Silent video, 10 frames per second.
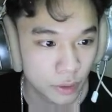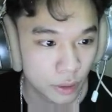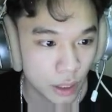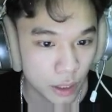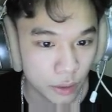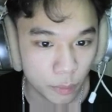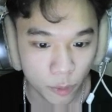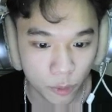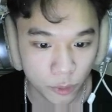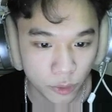the
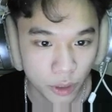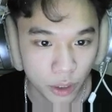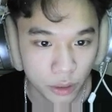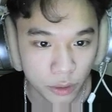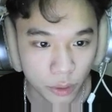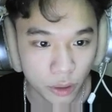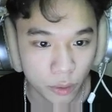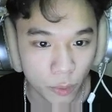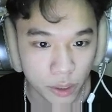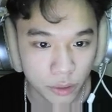post. So you're gonna
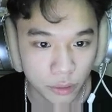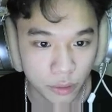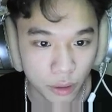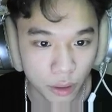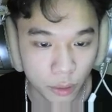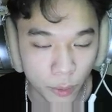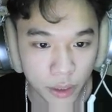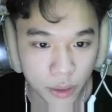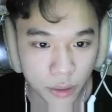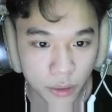wait
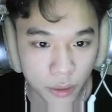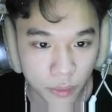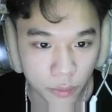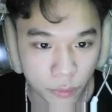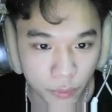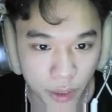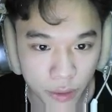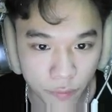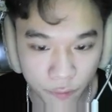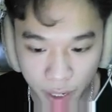3
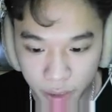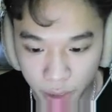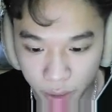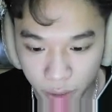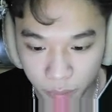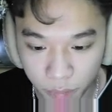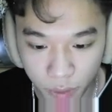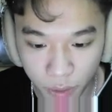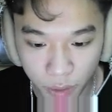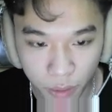to 5 seconds
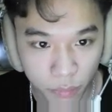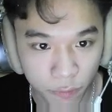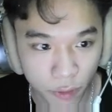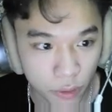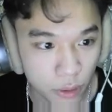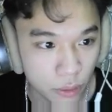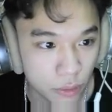before it go